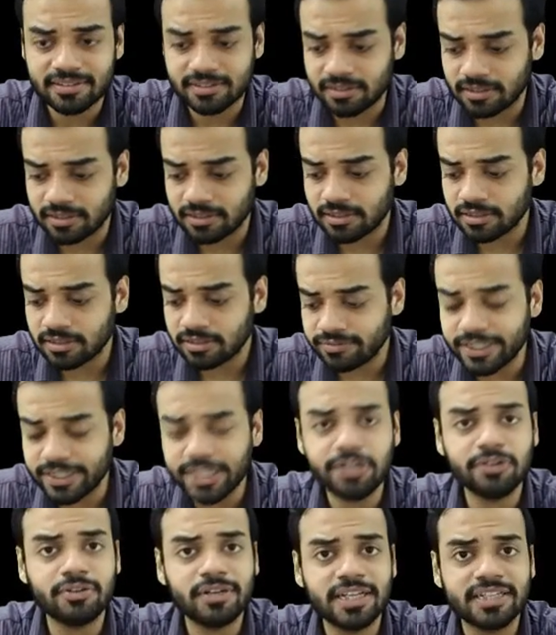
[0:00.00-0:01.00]

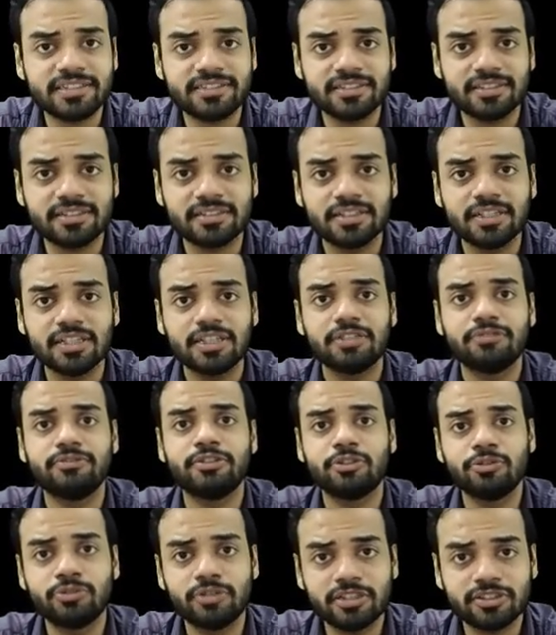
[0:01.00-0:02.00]
video lecture which
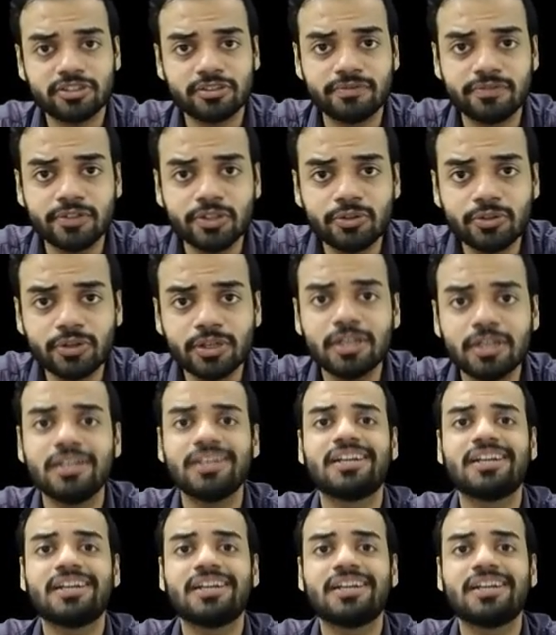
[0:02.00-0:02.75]
you just viewed,